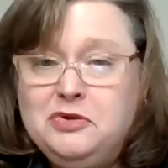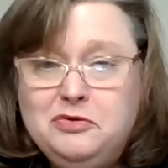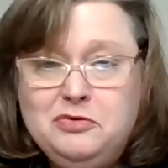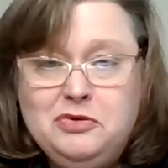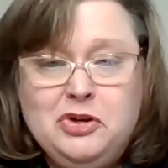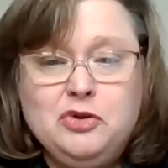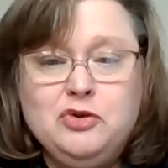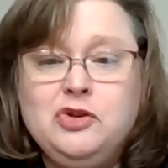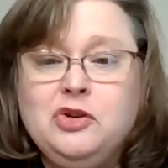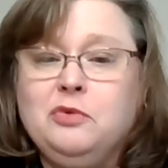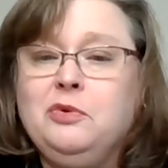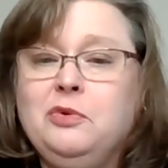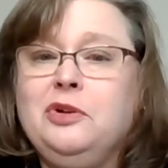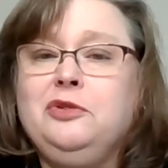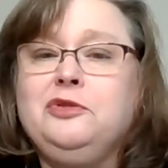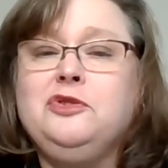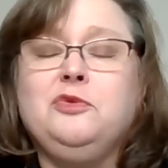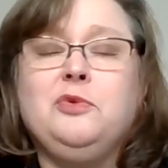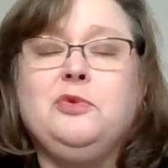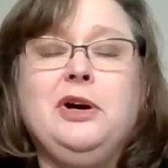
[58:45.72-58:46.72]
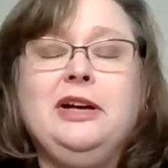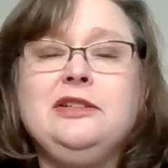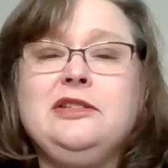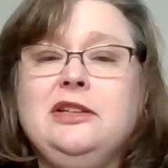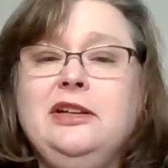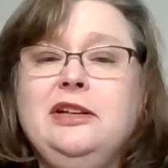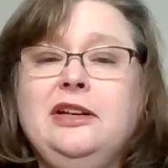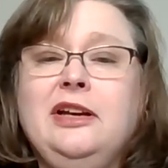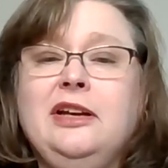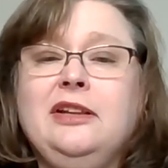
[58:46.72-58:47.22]
use your words
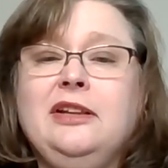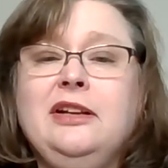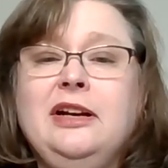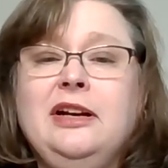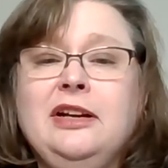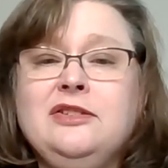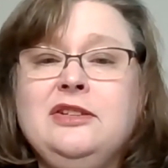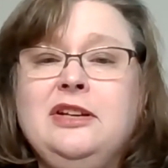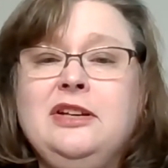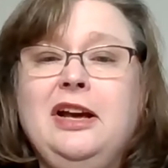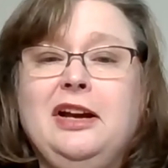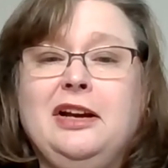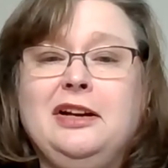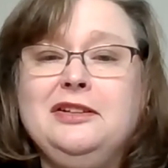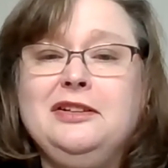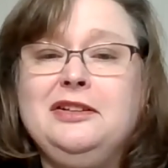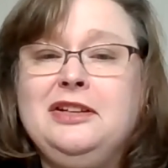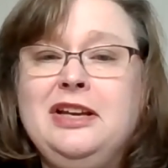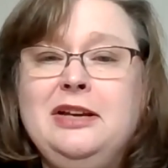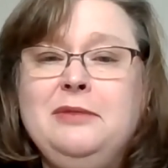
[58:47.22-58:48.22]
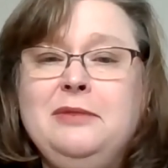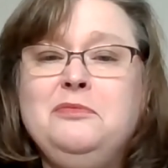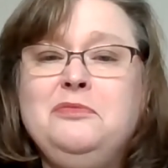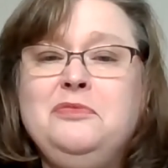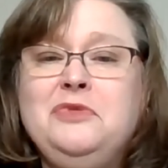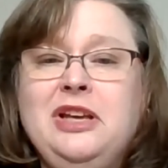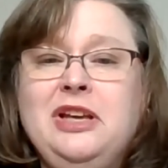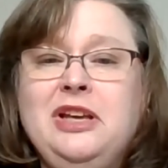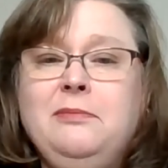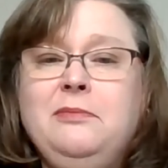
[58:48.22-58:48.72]
wisely again the next day. Keep
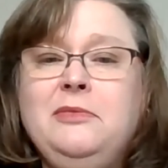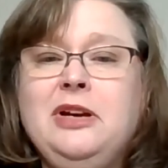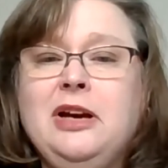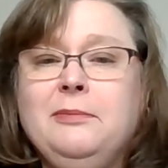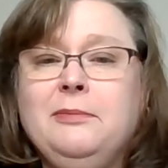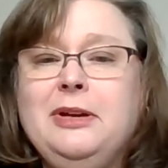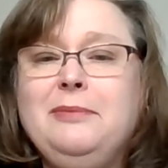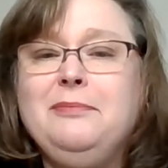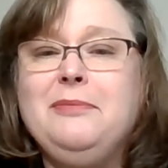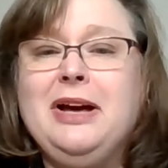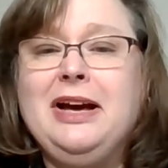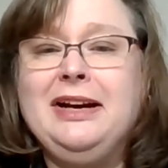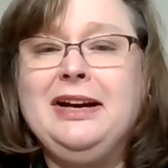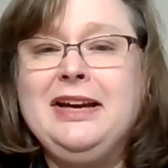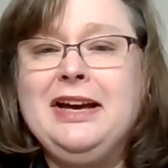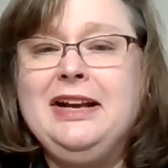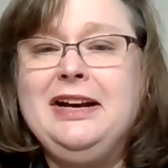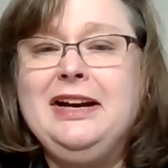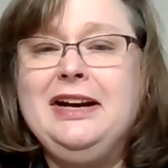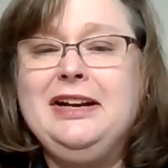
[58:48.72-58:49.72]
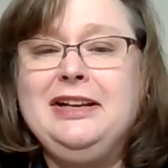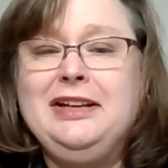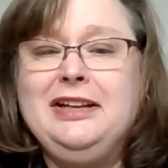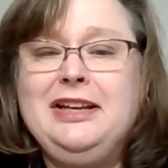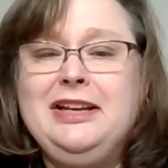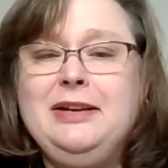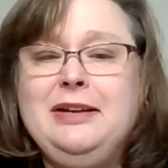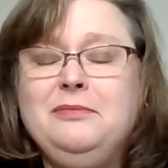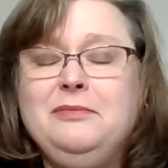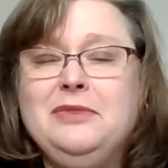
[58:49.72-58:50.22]
coming back at it
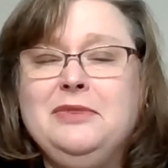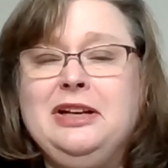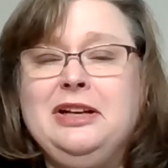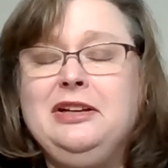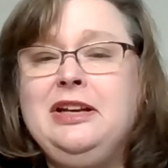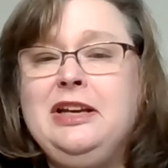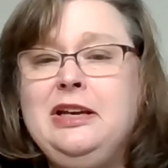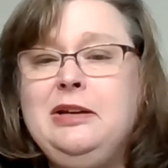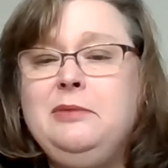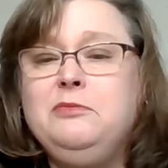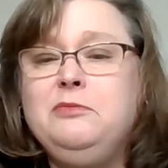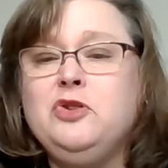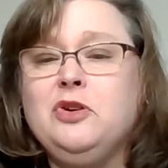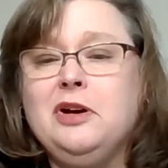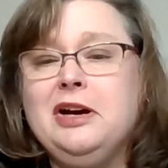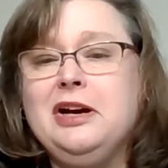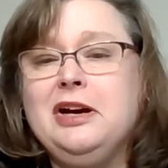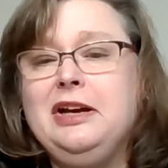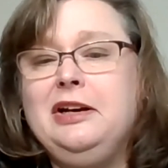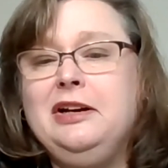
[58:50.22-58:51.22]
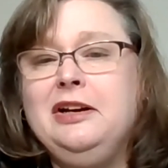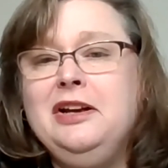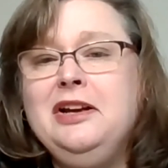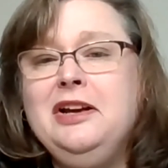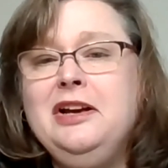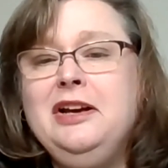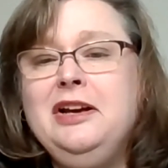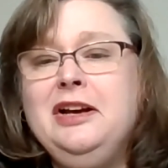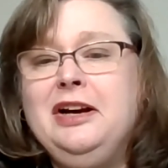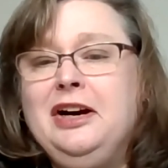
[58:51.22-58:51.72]
and keep trying.
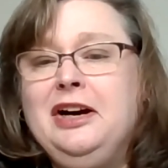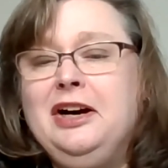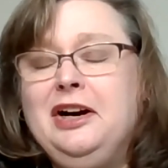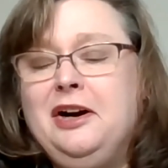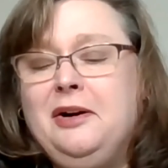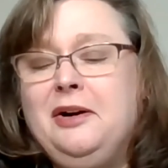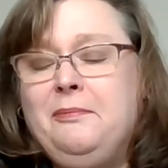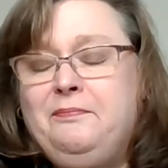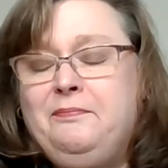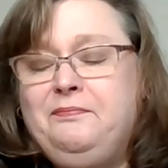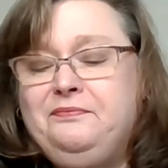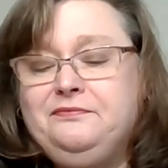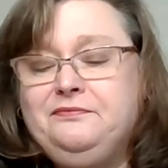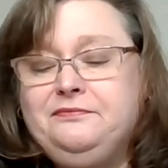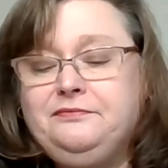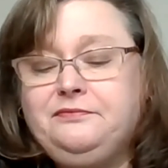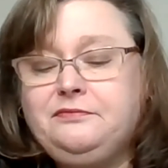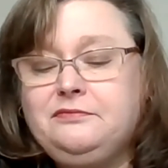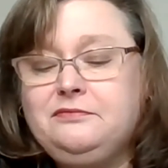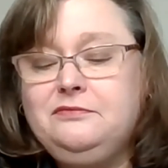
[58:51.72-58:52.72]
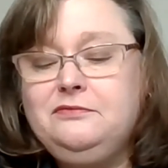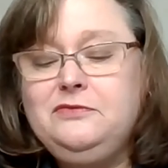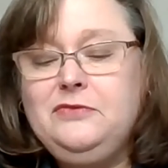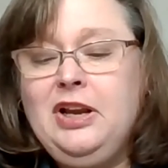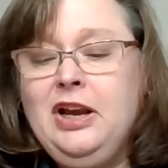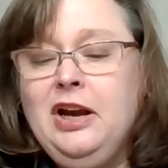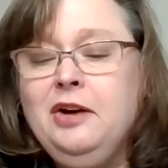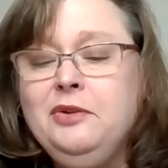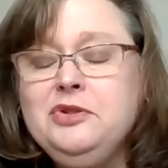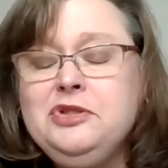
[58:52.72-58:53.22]

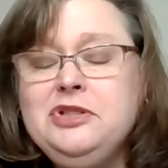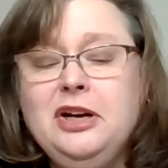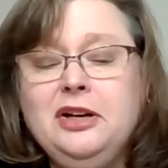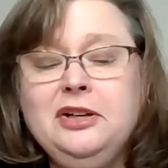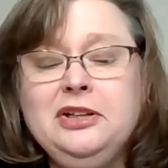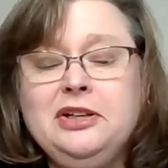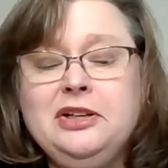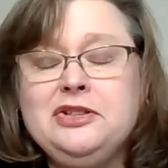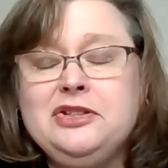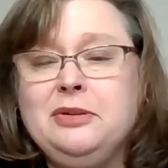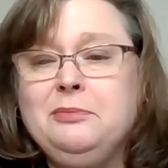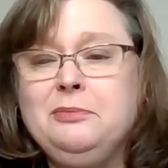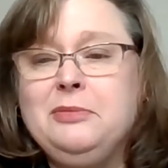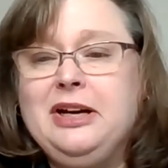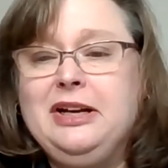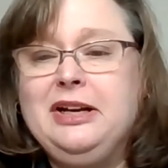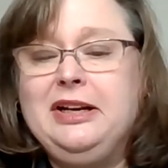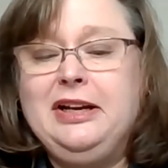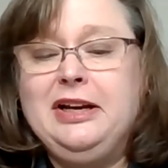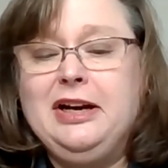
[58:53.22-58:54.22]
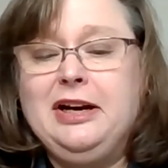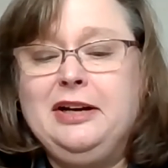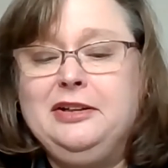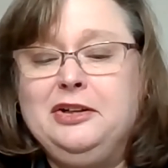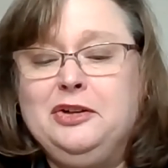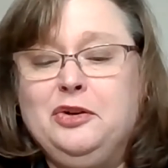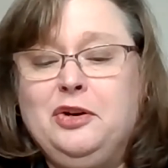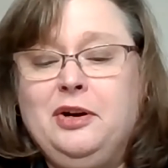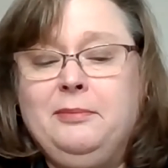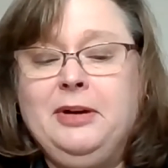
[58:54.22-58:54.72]
I was talking to somebody, you
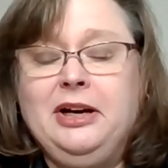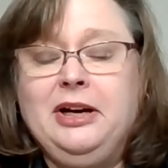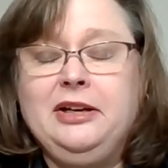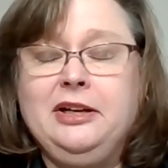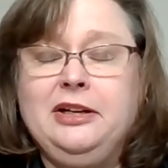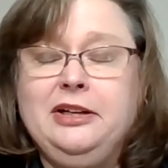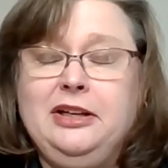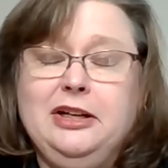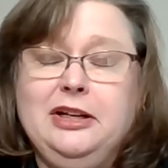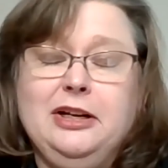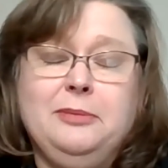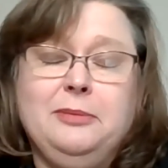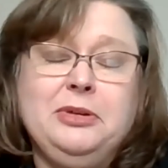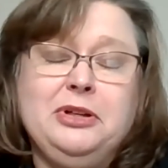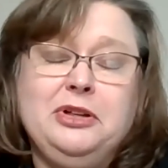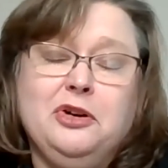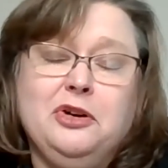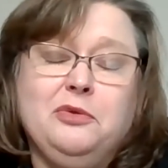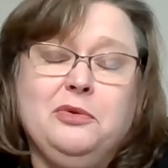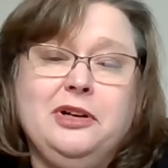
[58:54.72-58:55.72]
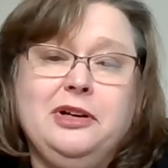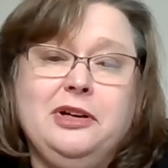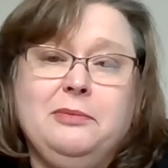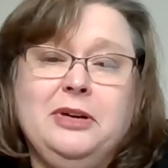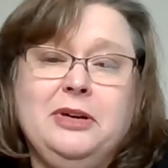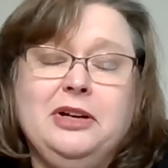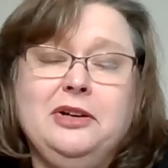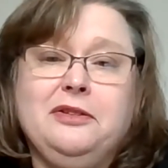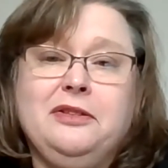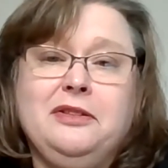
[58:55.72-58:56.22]
know, I'm not going to get up and go run a
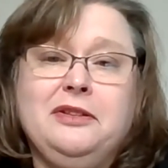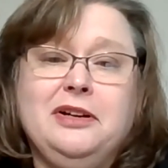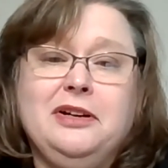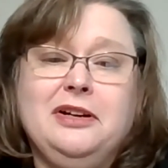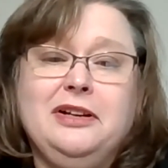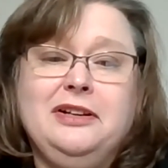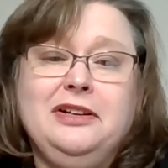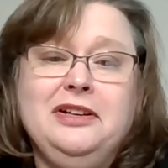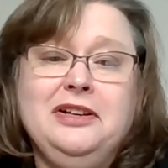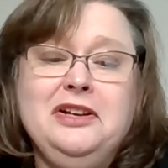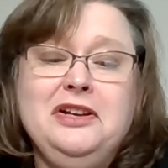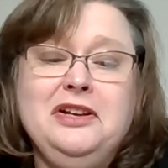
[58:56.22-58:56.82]
marathon